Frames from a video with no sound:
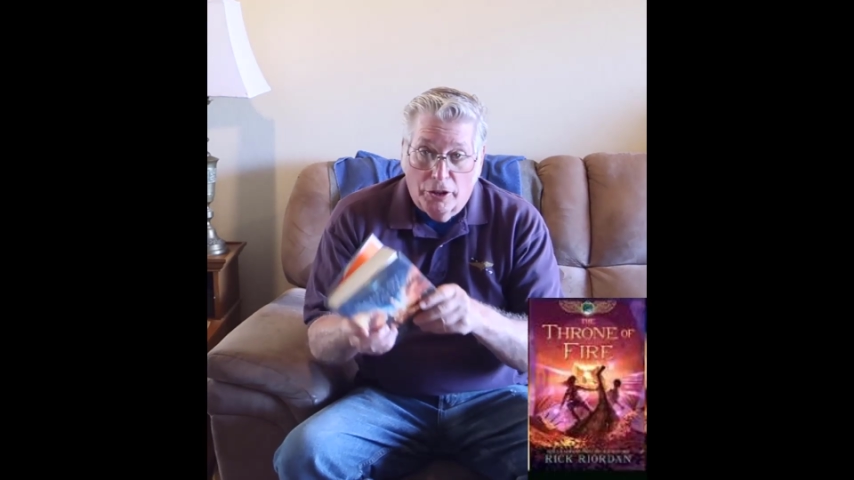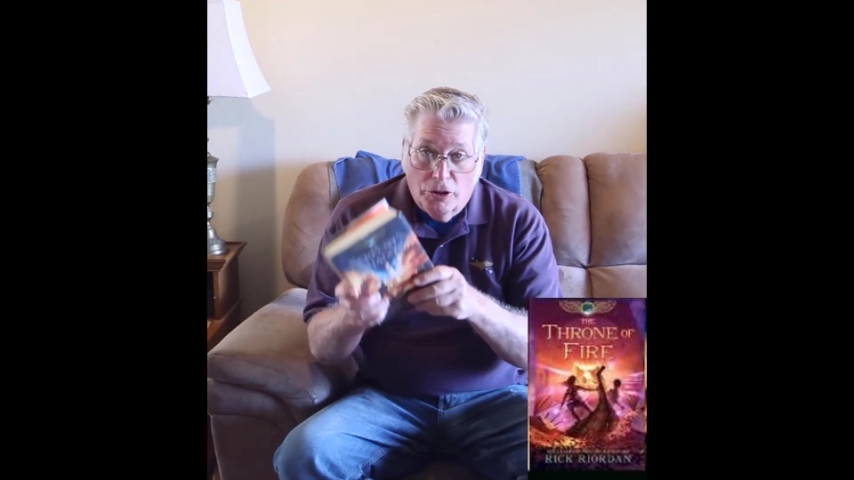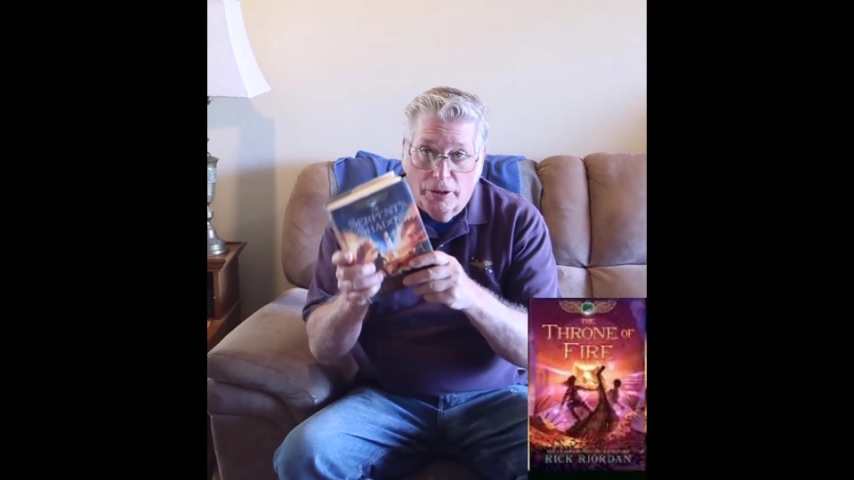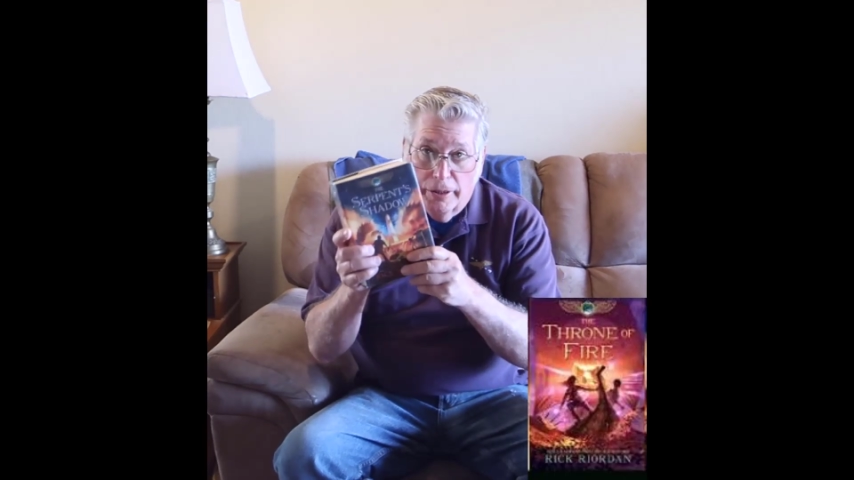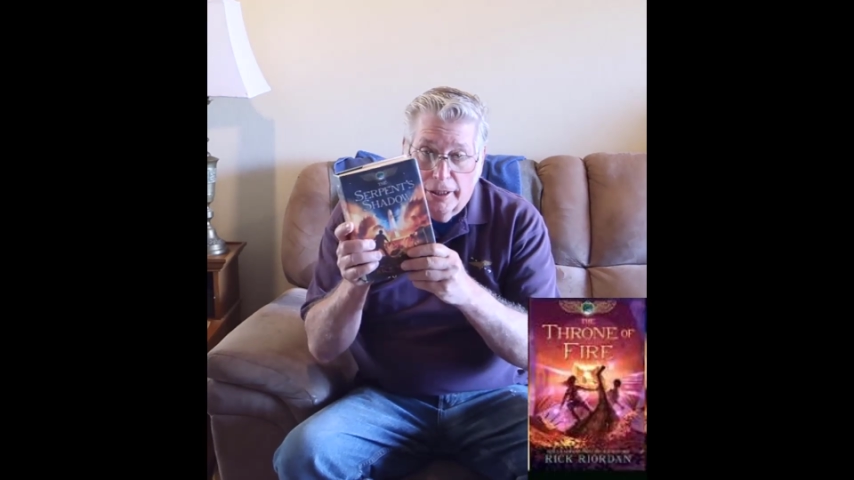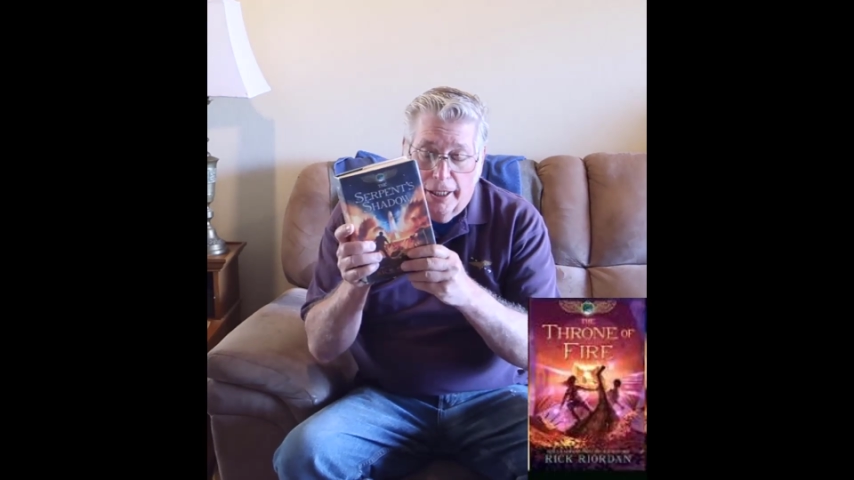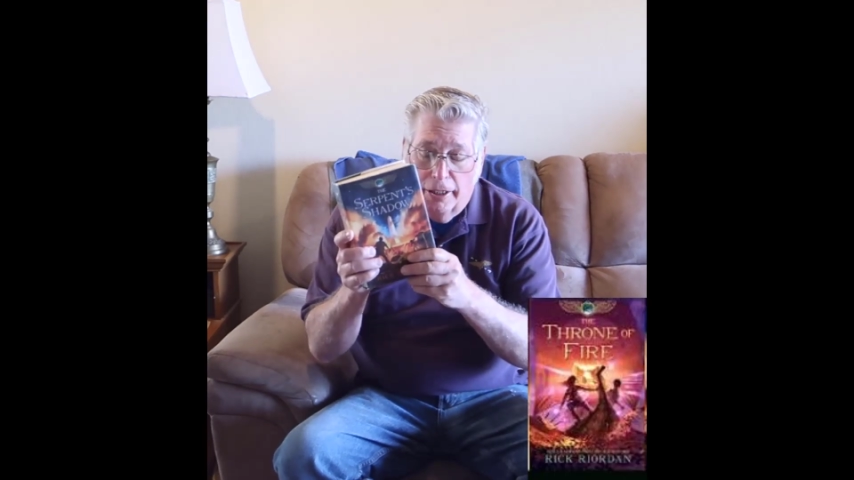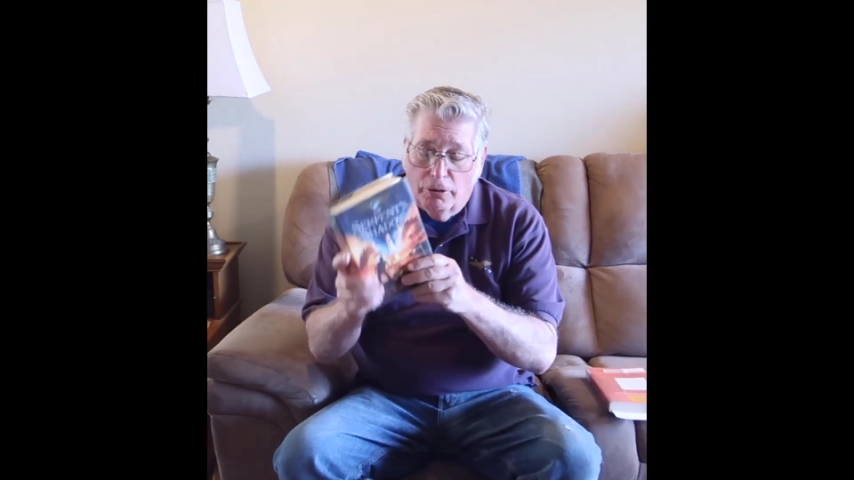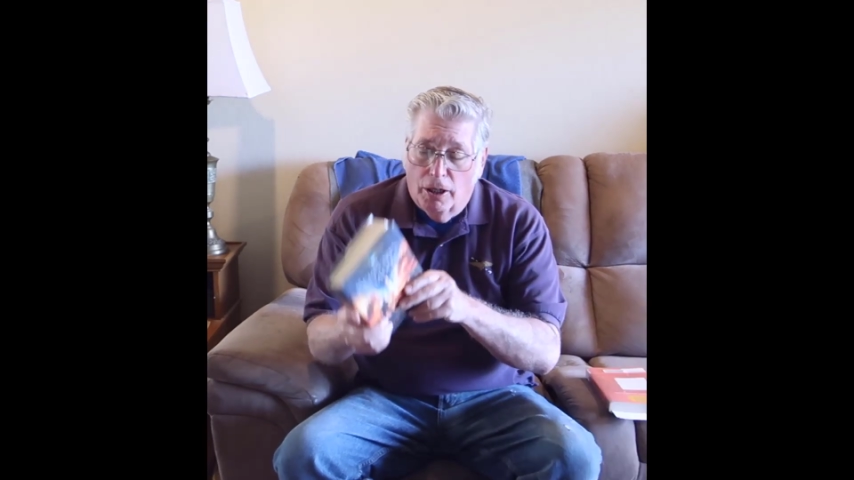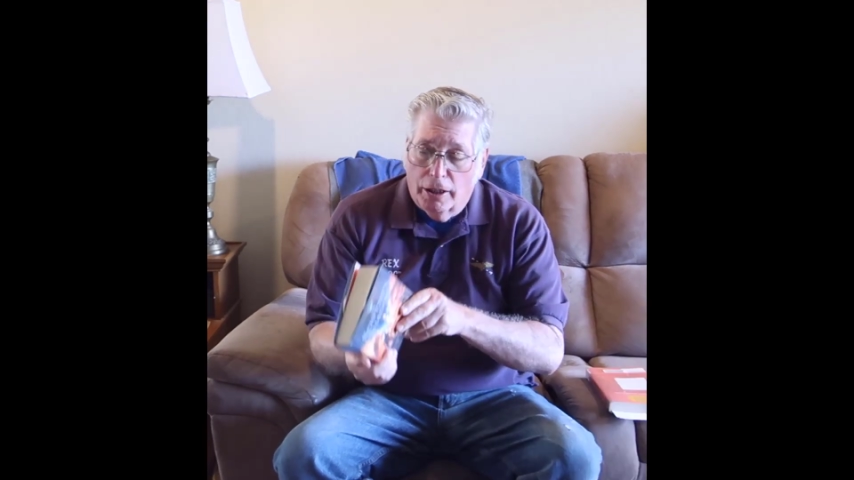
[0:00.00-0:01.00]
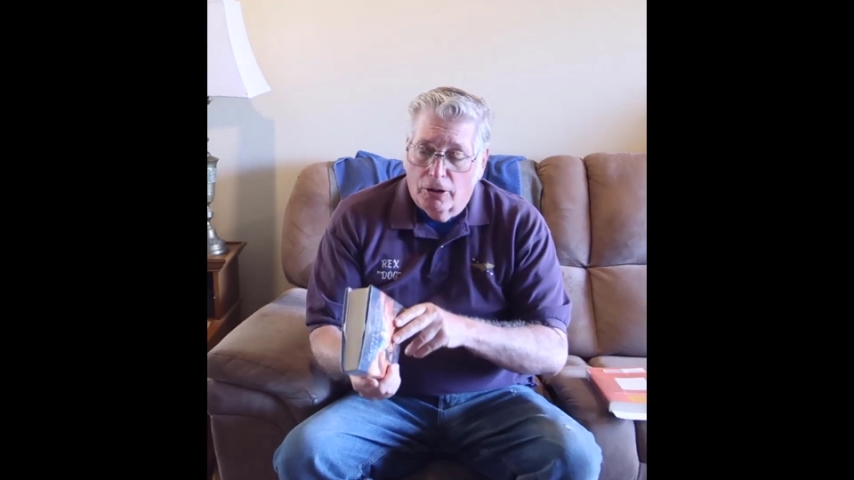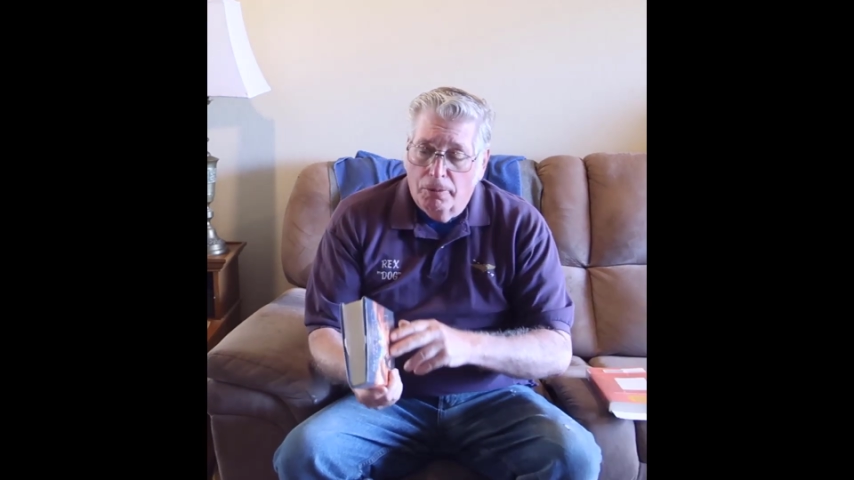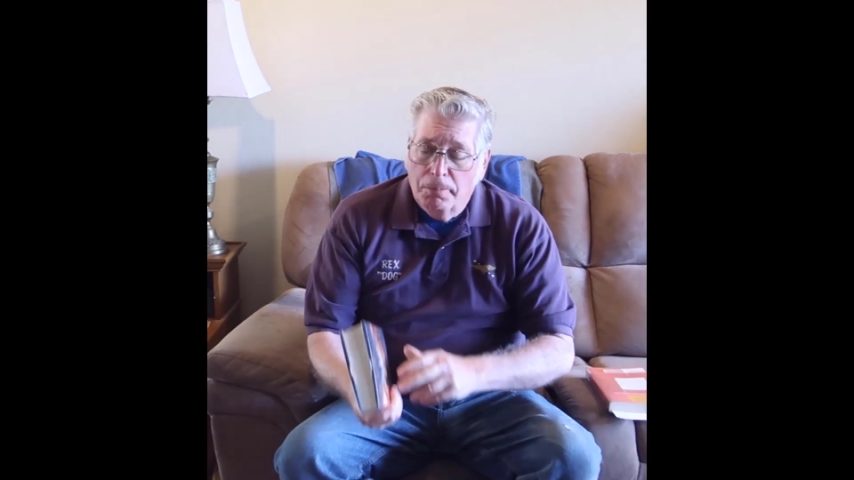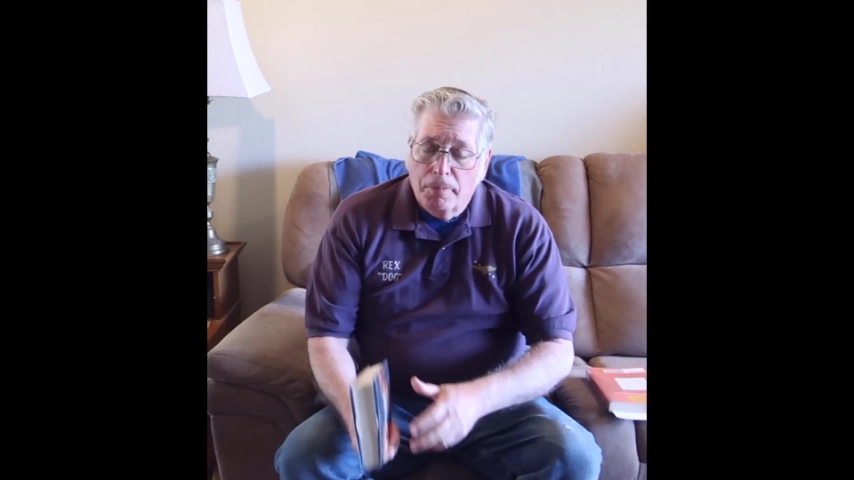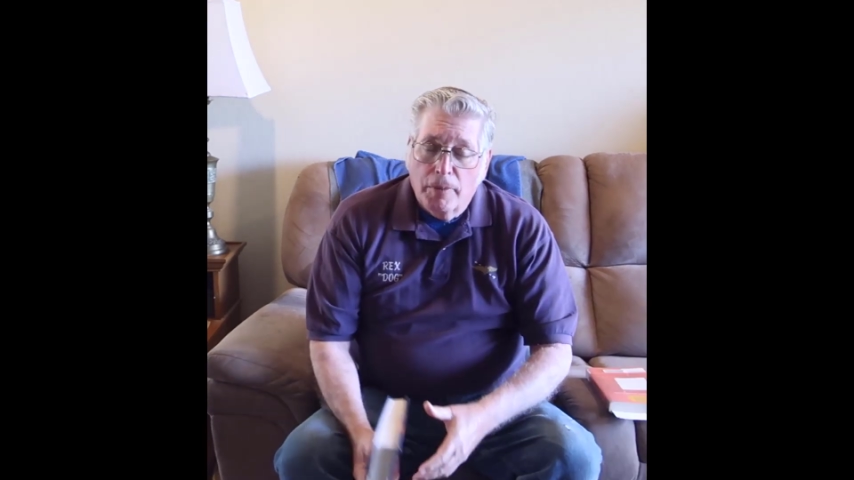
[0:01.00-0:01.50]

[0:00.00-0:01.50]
and 2 in the Kane Chronicle.